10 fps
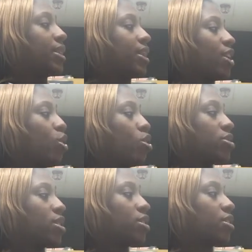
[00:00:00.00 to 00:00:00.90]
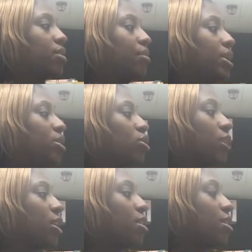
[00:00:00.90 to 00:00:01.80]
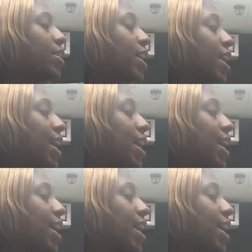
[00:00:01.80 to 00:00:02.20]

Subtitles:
They called her Camilla Crayon